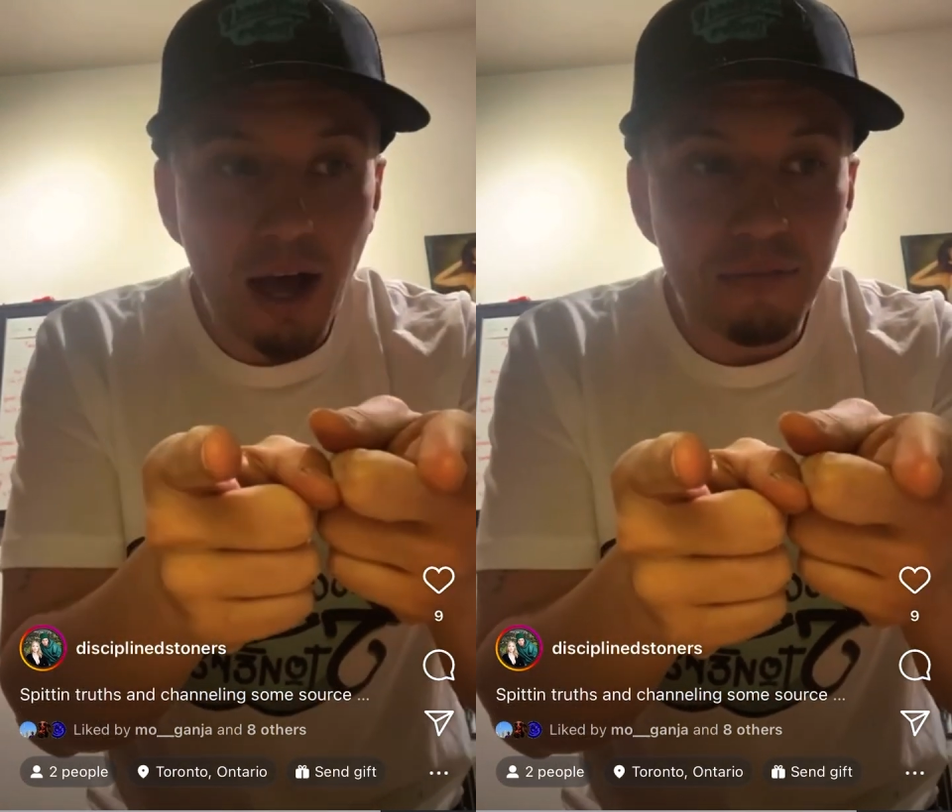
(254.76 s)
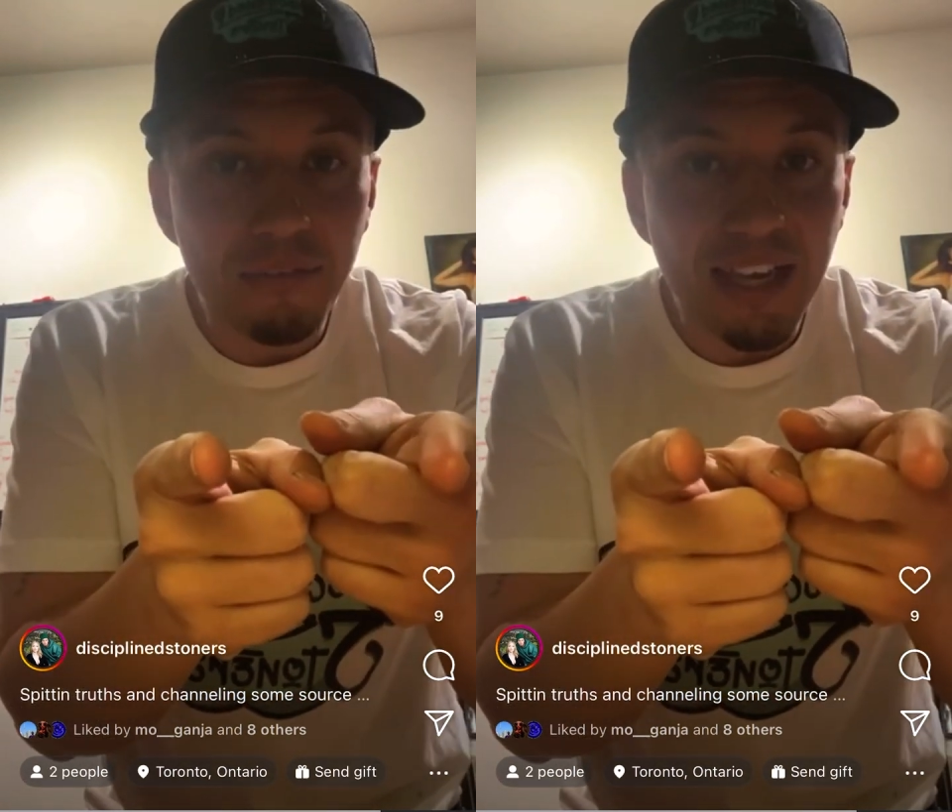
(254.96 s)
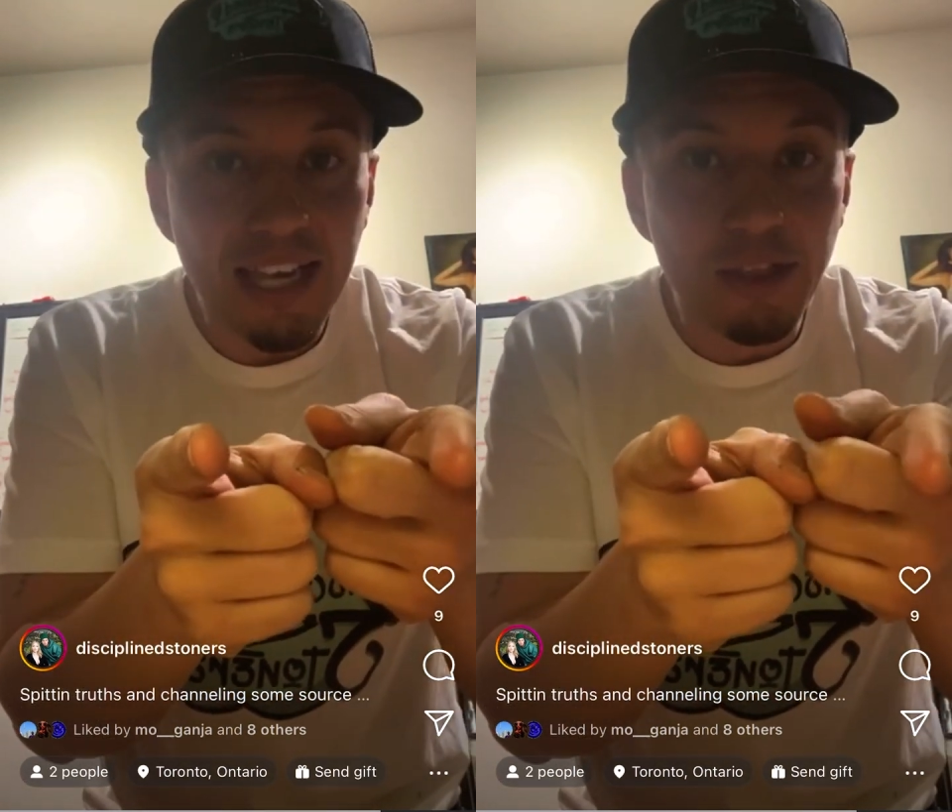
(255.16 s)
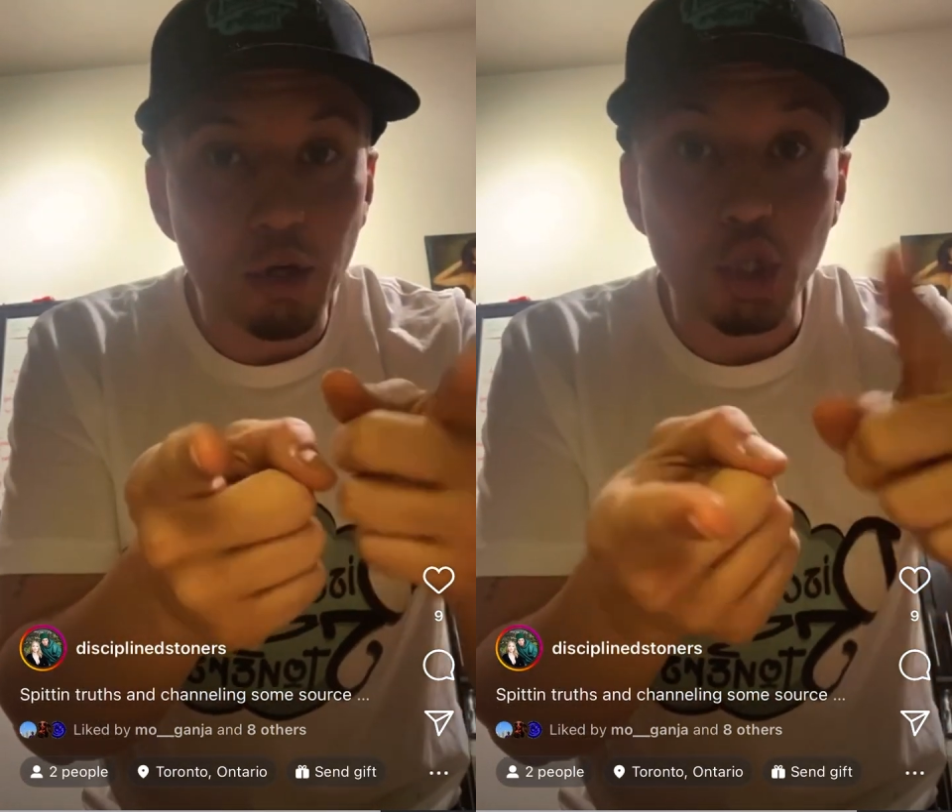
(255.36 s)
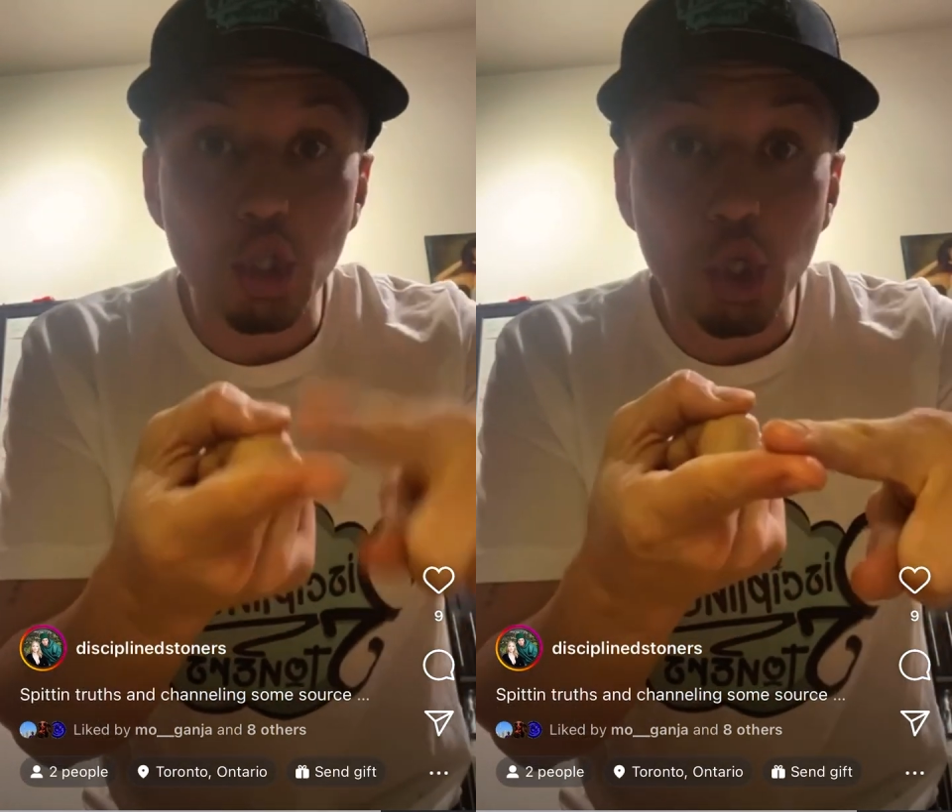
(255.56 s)
of
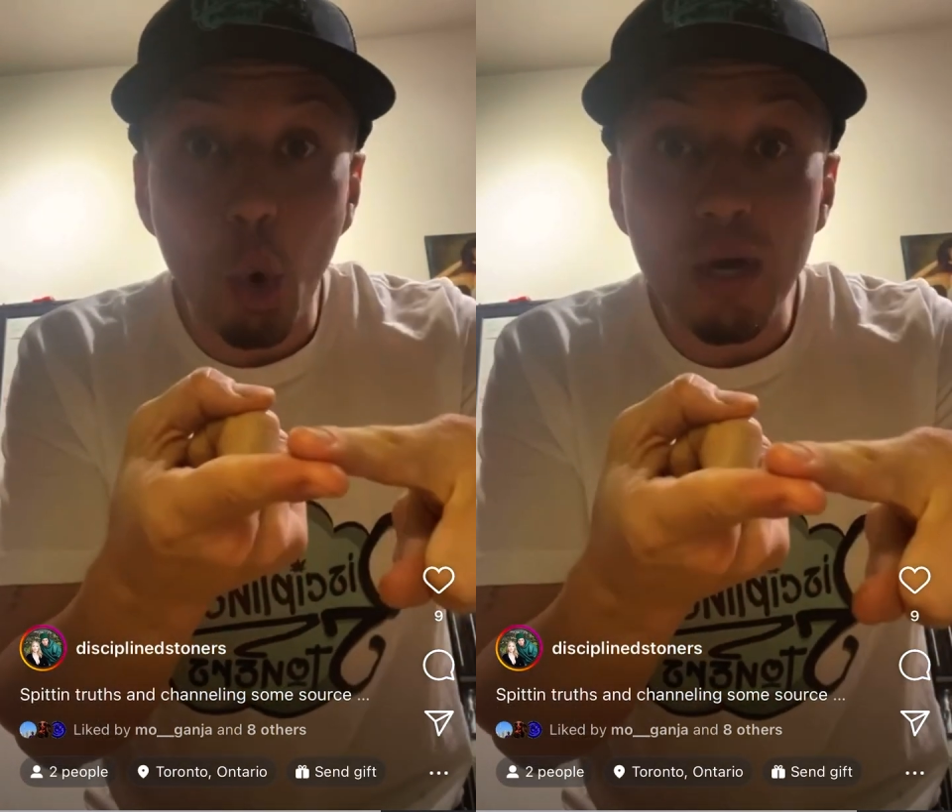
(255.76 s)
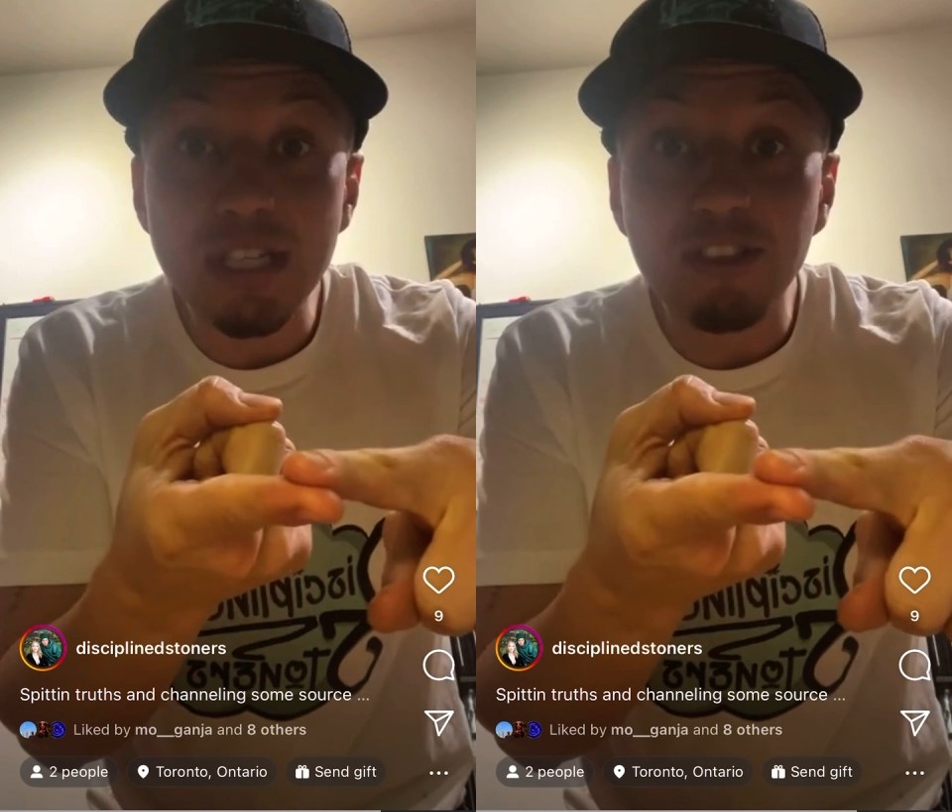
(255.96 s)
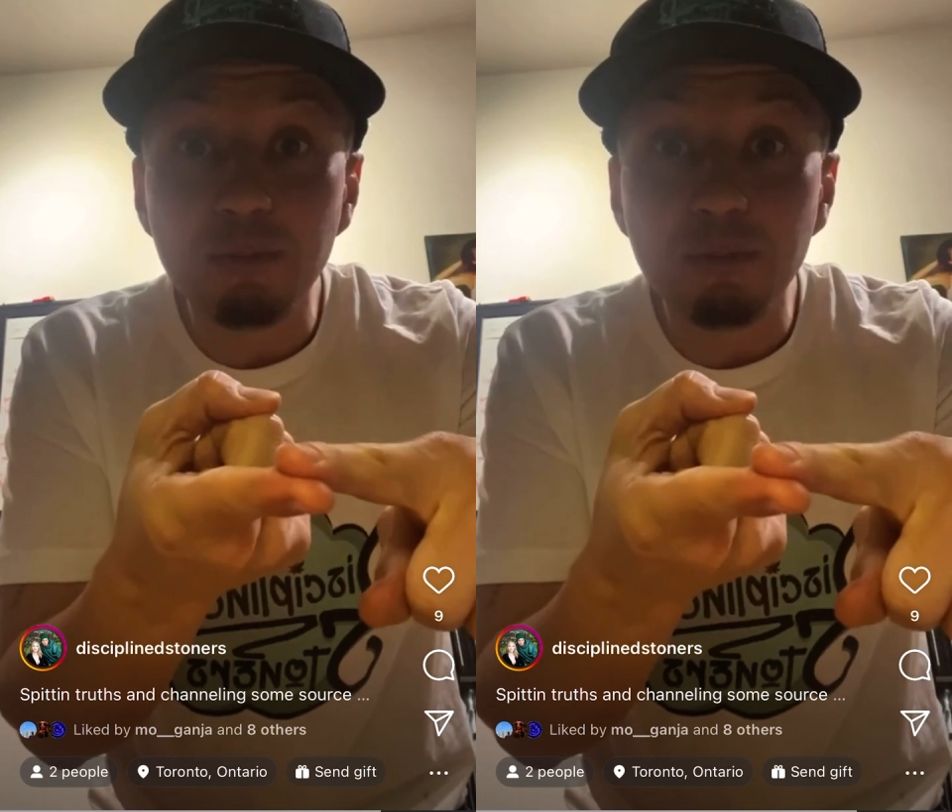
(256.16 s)
either choice